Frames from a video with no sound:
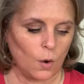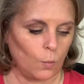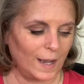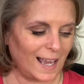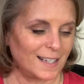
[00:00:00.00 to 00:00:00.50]

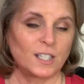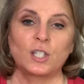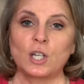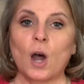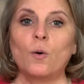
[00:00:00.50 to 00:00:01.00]
What I
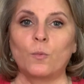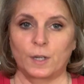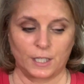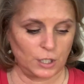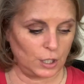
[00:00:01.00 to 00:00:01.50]
don't
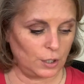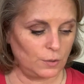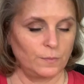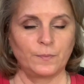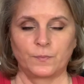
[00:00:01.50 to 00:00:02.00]
want to
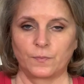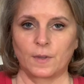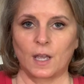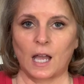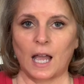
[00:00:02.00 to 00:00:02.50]
do,
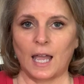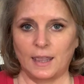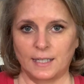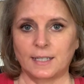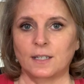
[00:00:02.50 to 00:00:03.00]

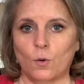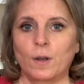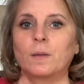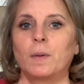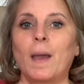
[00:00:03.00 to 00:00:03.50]
and this is
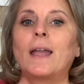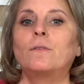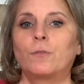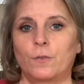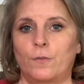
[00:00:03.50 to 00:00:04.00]
going to be
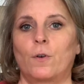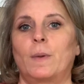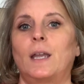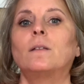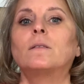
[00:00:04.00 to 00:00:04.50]
painful for
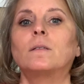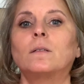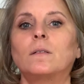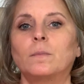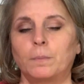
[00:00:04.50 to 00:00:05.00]
me
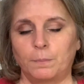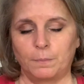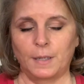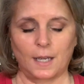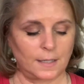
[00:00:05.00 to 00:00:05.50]

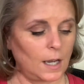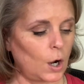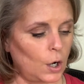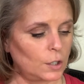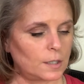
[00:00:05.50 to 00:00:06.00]
because it
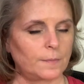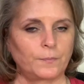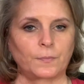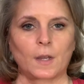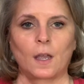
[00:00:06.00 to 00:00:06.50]
hurts,
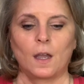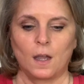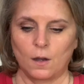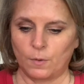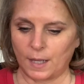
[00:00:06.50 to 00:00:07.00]

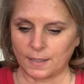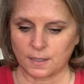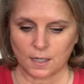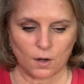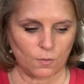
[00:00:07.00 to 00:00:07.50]
what I
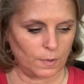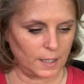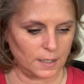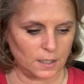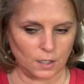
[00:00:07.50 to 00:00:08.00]
don't want
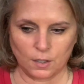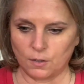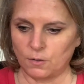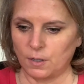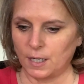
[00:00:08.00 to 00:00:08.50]
to
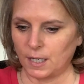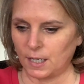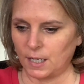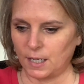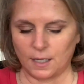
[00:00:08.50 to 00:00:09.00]
do
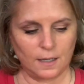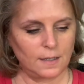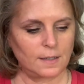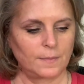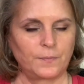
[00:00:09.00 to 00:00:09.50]
is